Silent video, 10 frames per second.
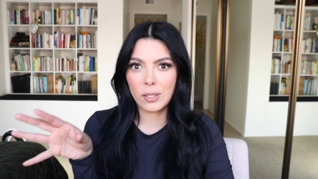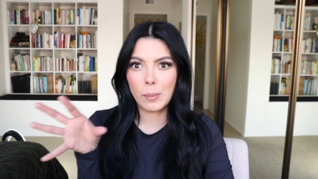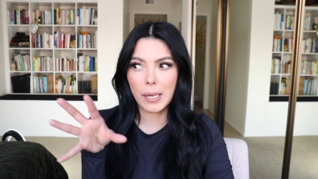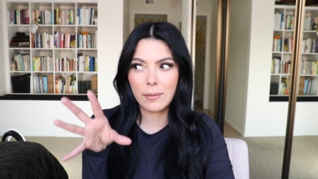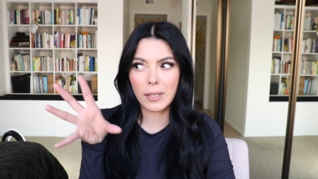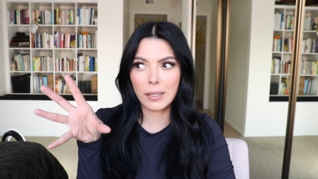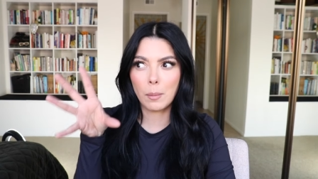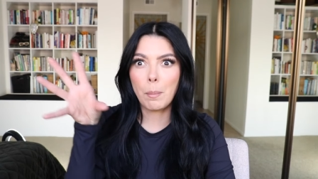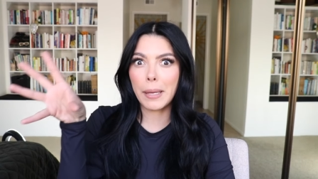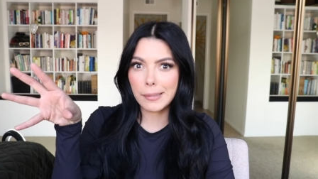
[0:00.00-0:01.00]
so you might even get the
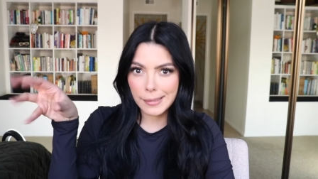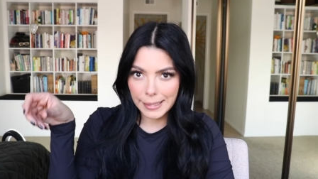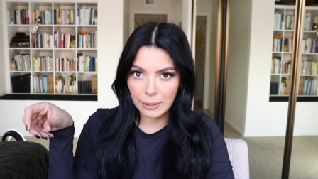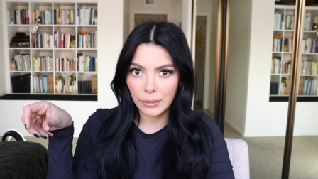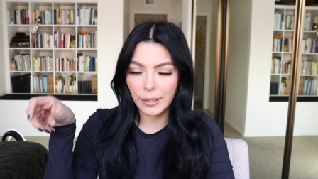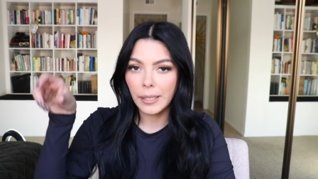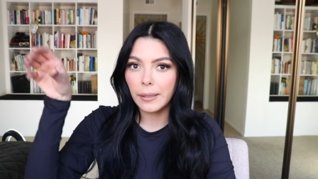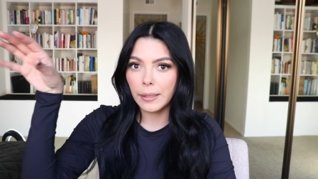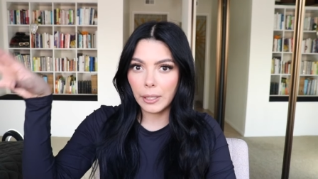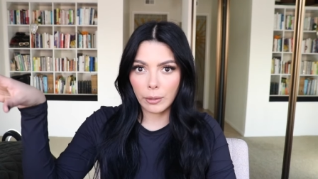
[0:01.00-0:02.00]
best deal
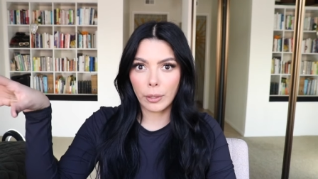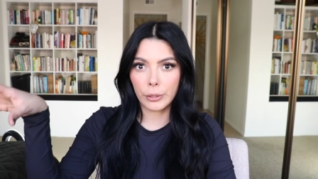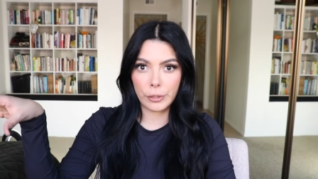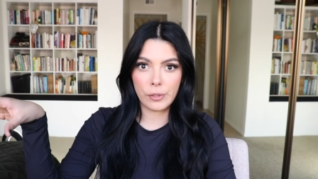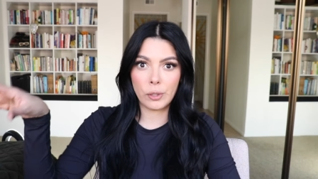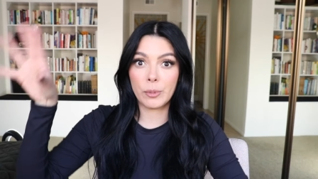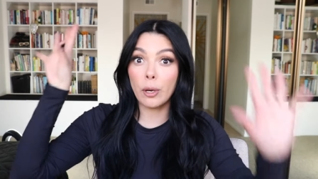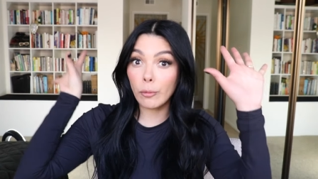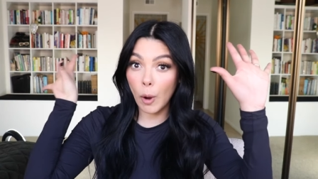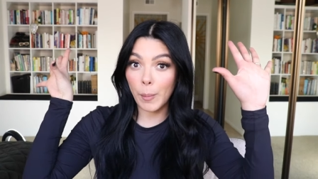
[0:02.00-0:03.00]
here on YouTube.
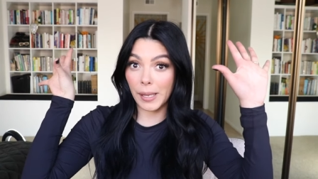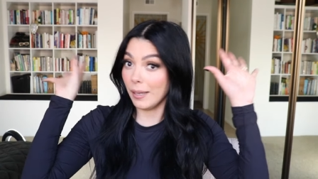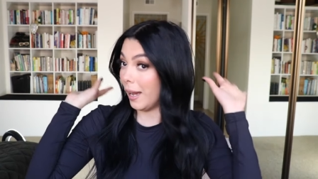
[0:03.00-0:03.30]
Don't quote me,